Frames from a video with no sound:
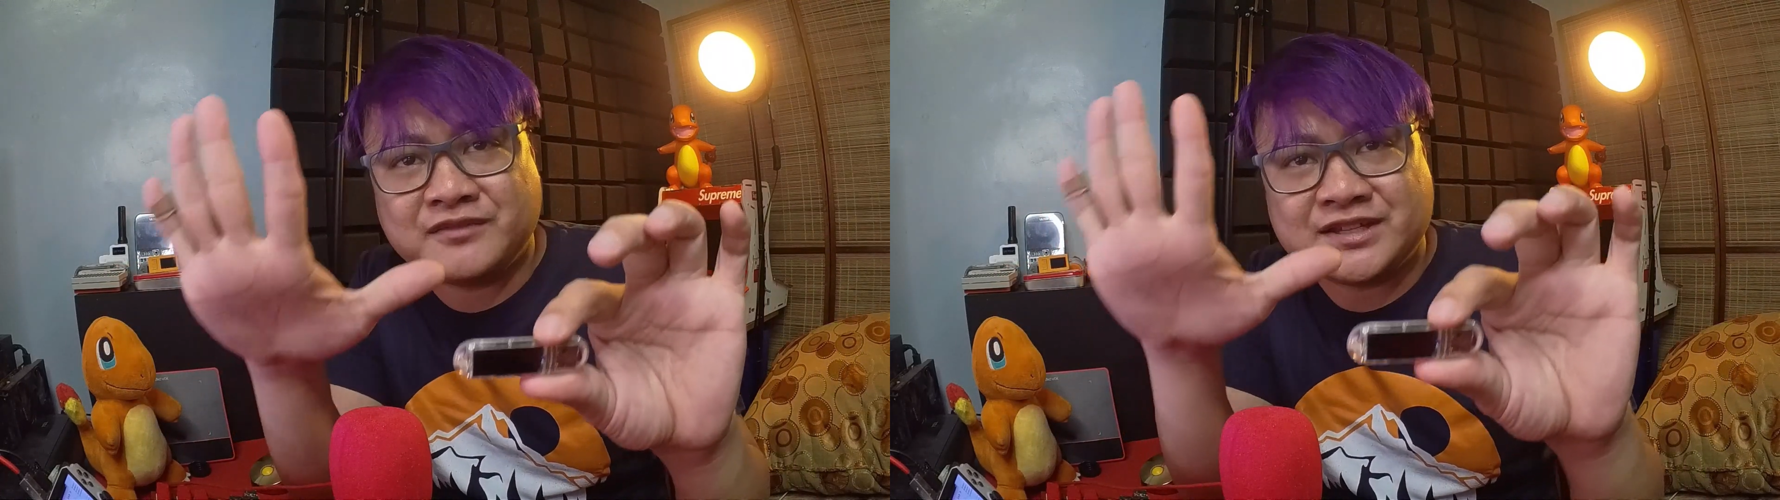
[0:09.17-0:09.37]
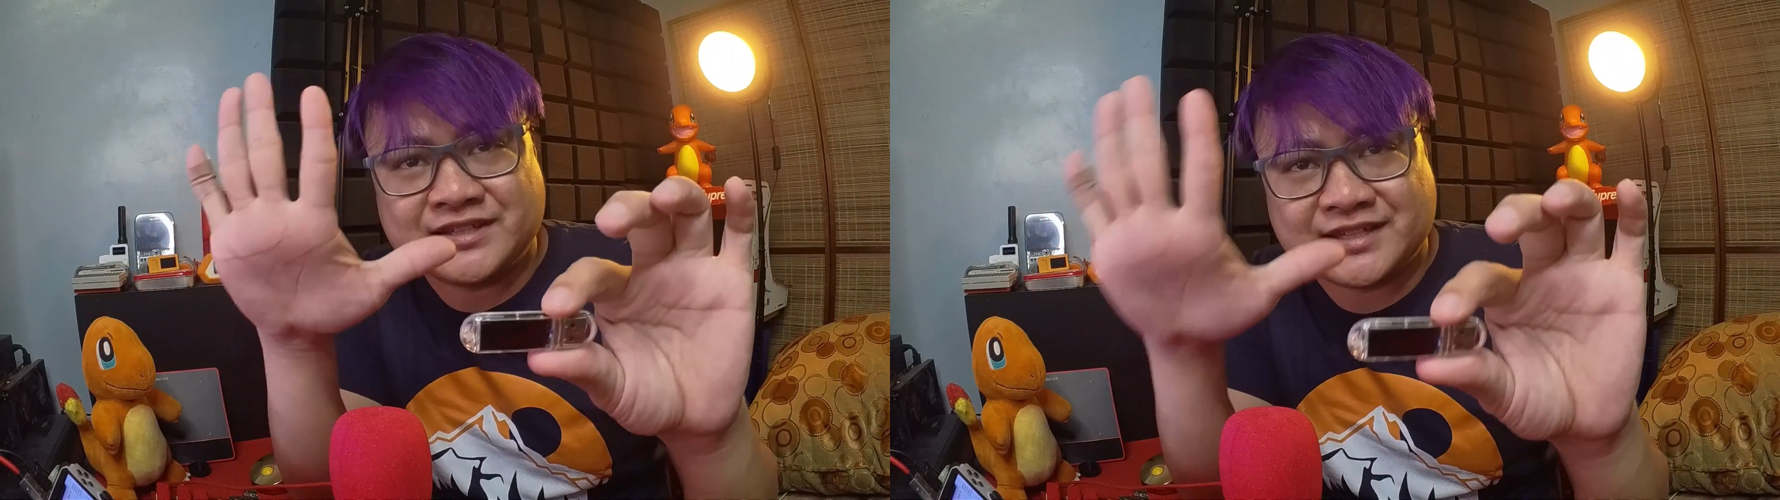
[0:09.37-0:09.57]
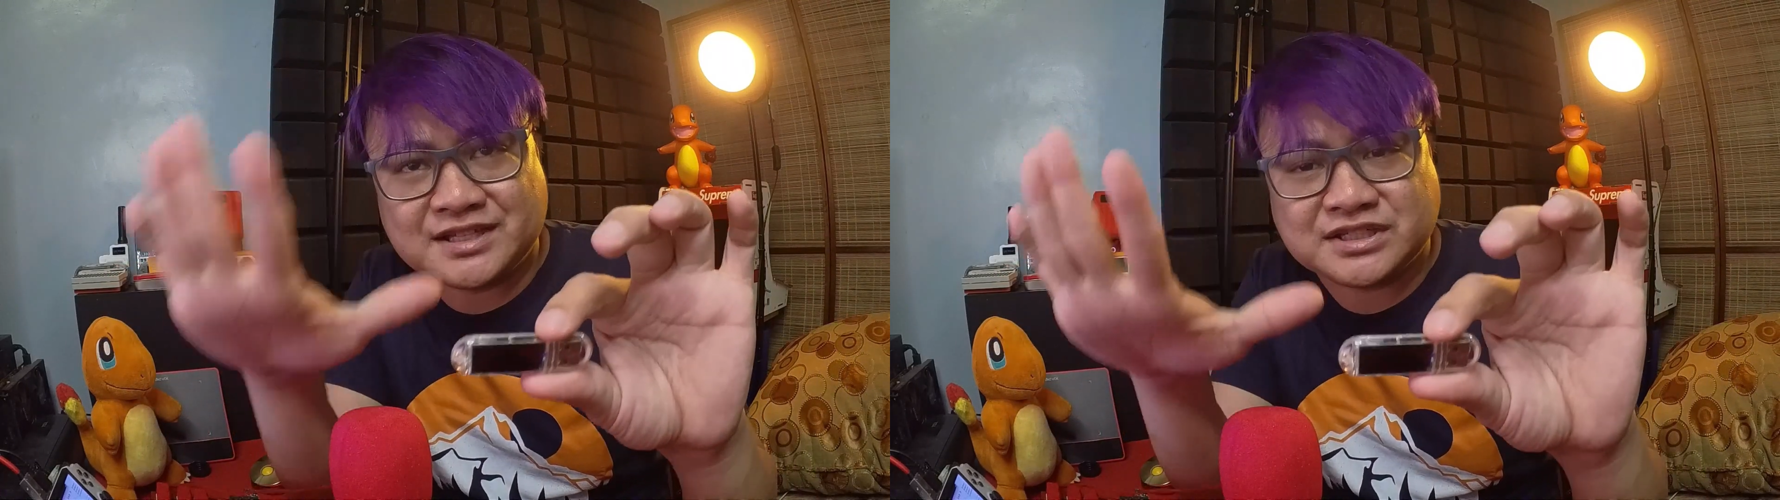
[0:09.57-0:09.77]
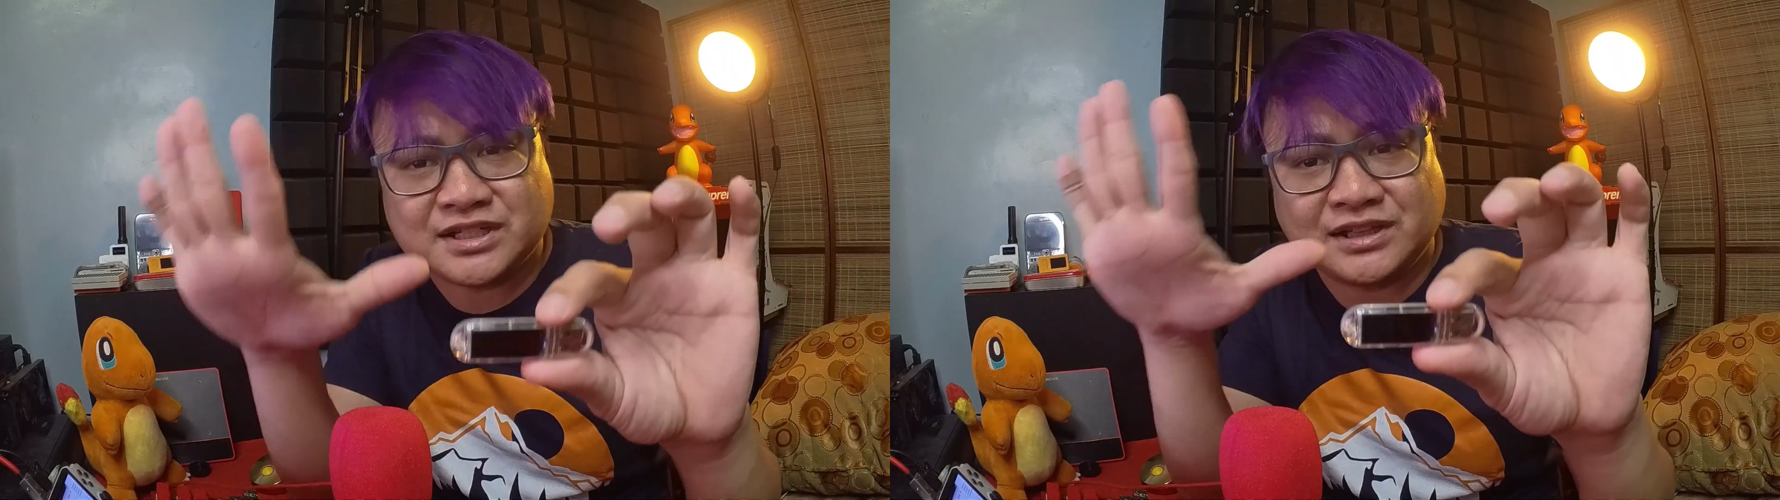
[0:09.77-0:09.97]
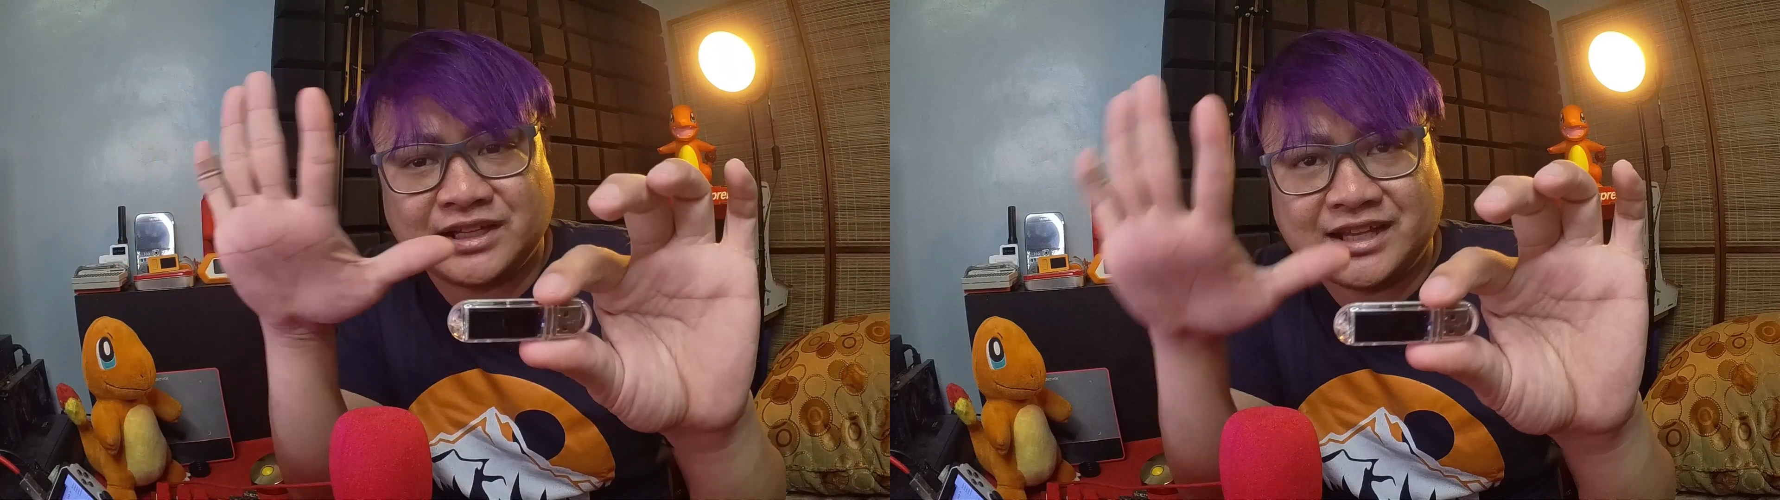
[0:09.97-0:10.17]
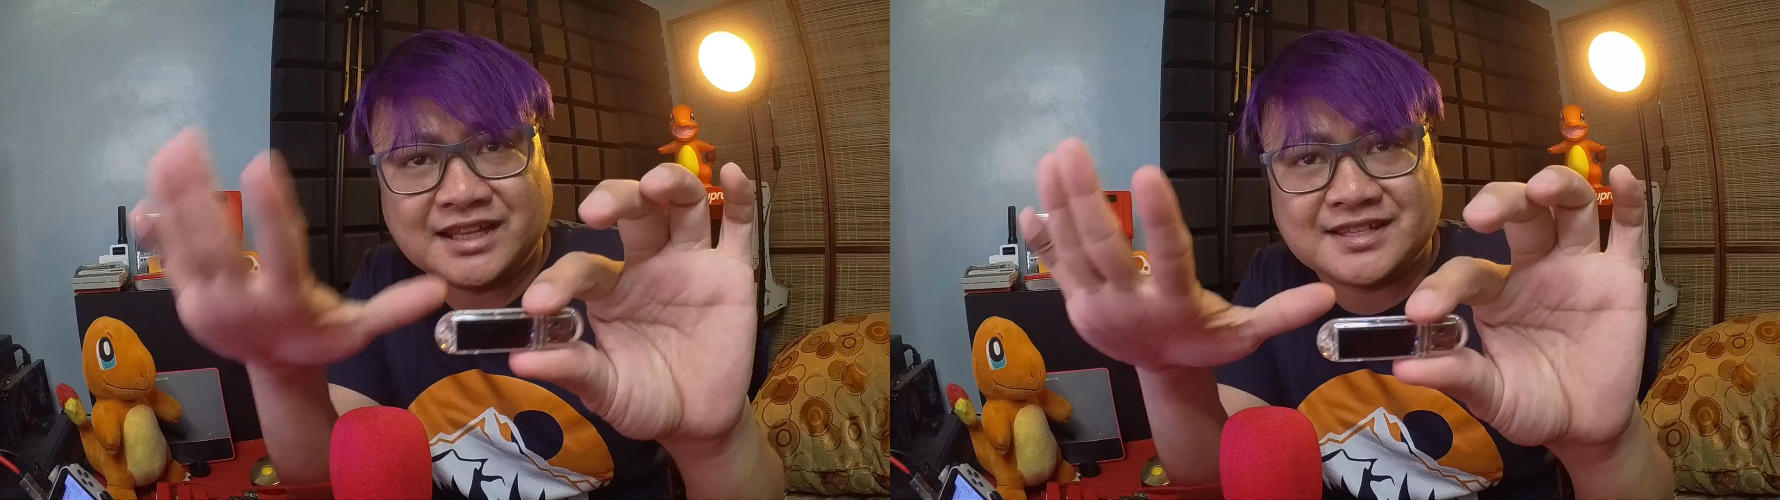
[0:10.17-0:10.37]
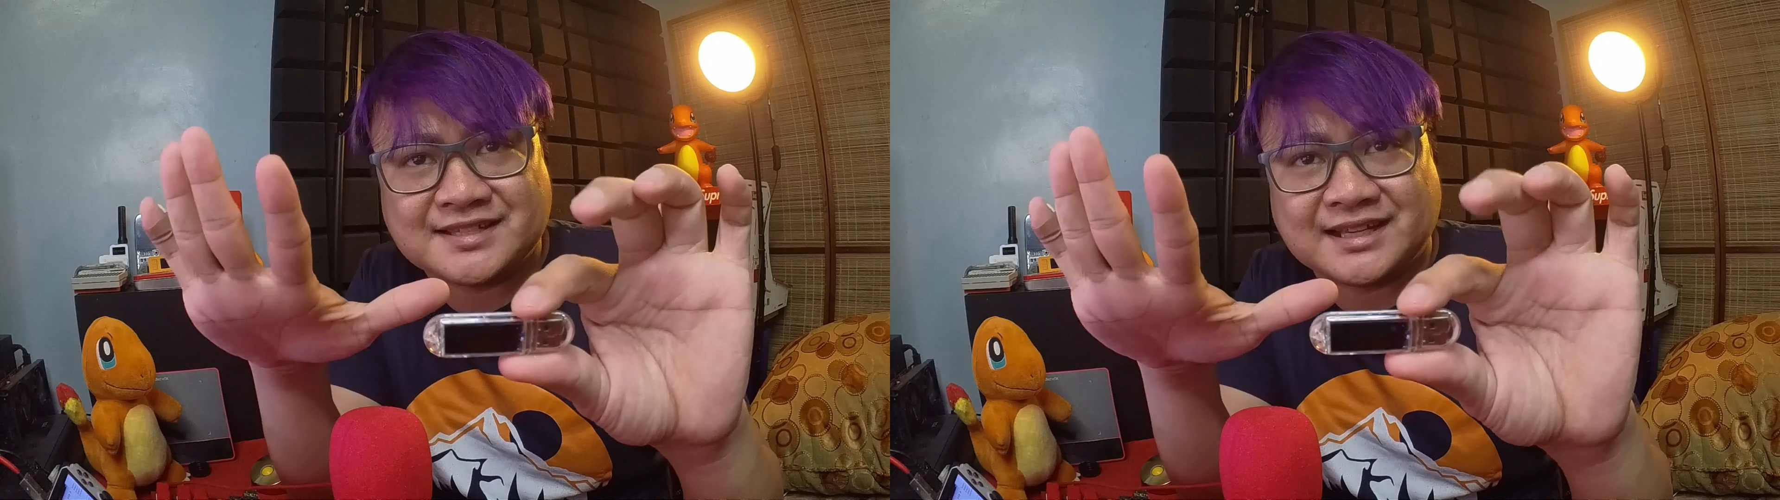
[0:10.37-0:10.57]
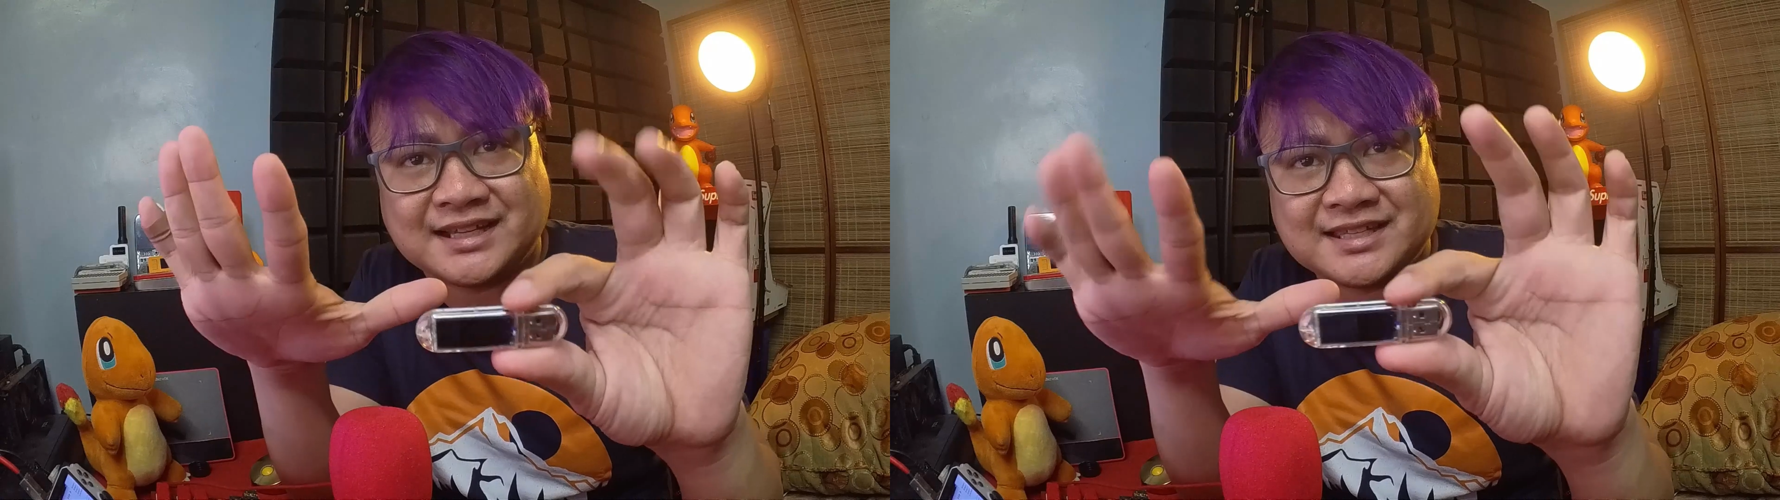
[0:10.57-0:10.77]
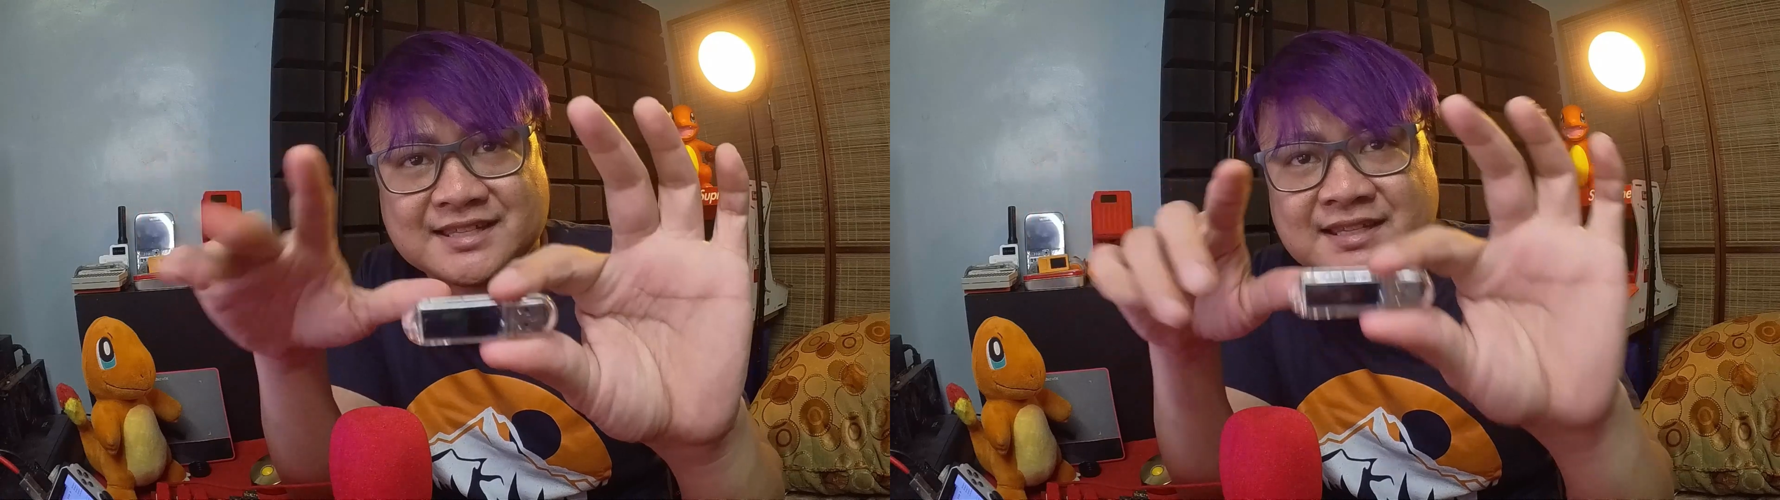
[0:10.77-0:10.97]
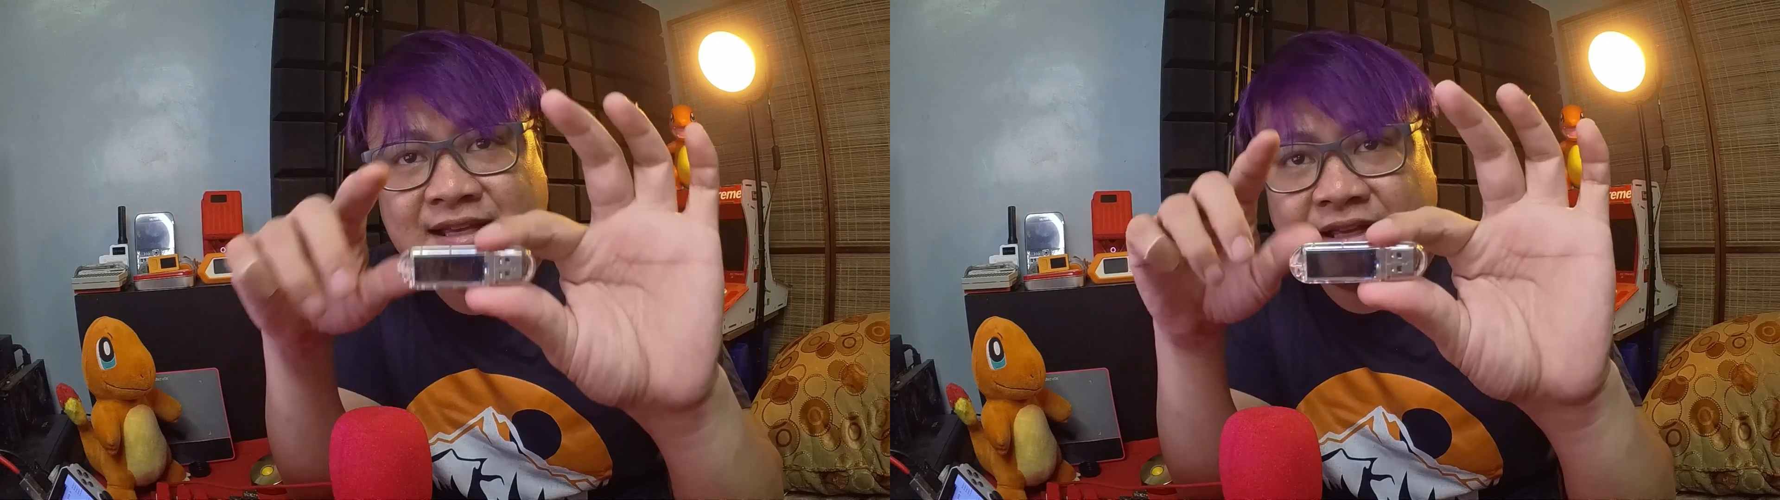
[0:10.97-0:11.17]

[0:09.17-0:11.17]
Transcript: essential insights